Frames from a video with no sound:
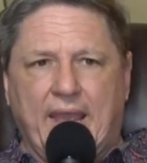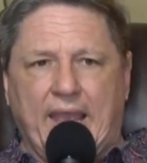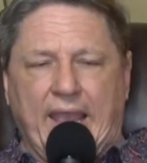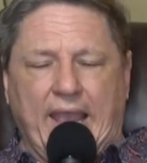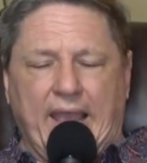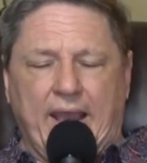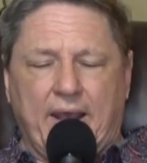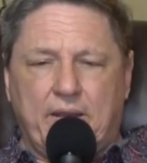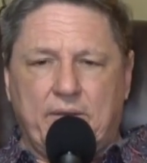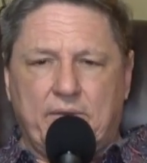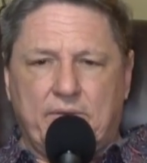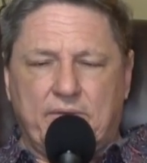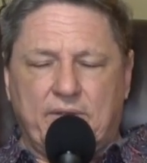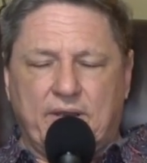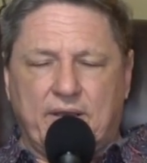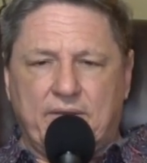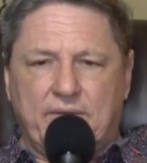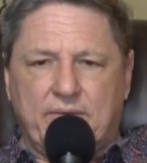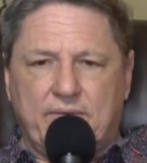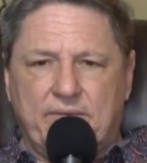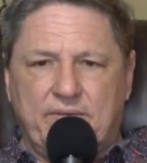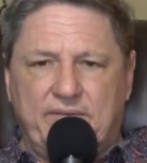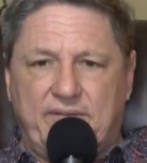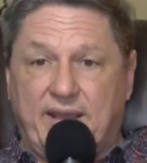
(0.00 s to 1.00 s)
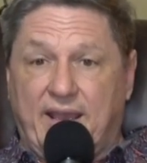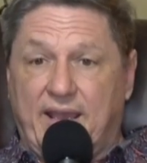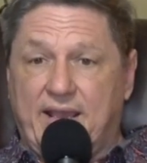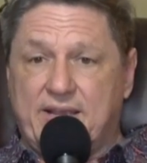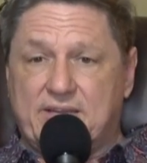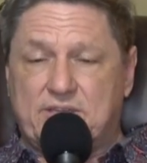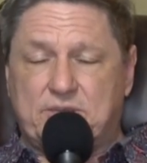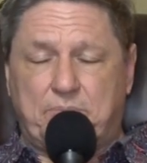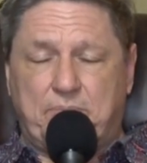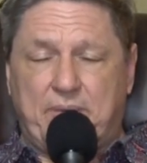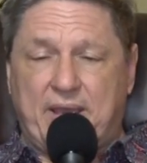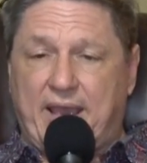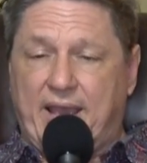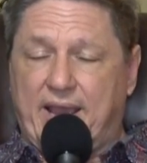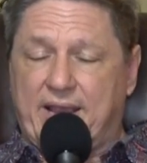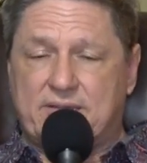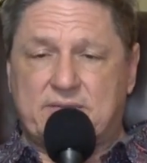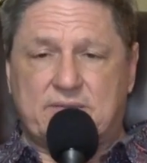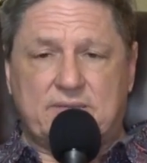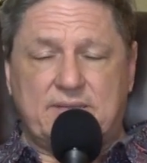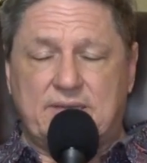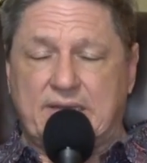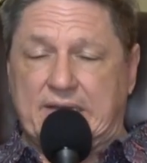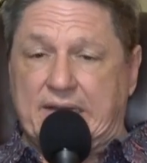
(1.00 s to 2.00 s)
And uh, days
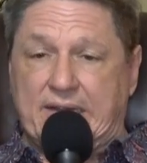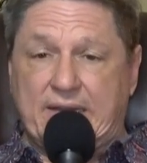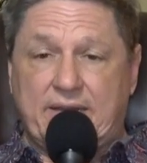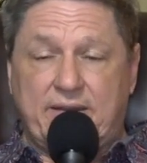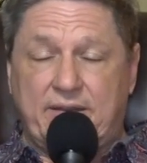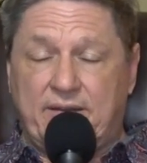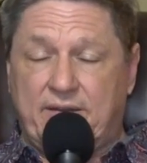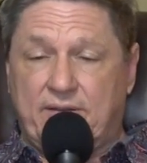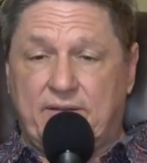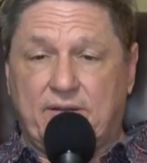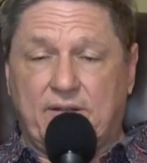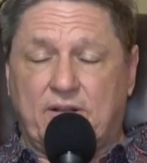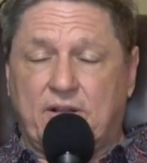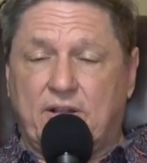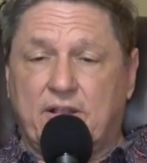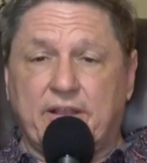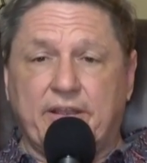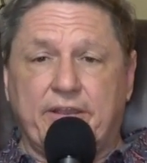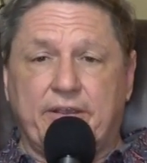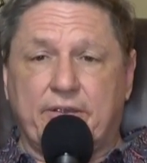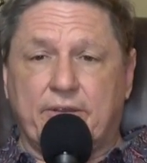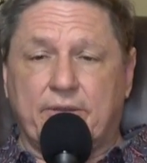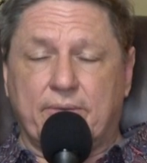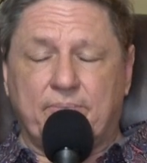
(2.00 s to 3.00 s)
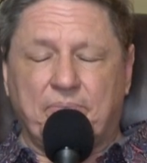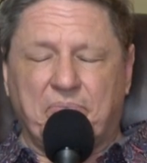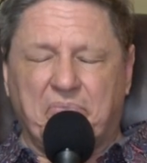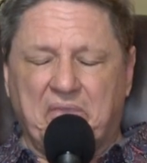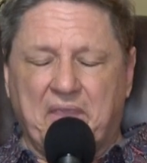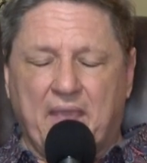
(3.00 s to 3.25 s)
passed and it didn't clear.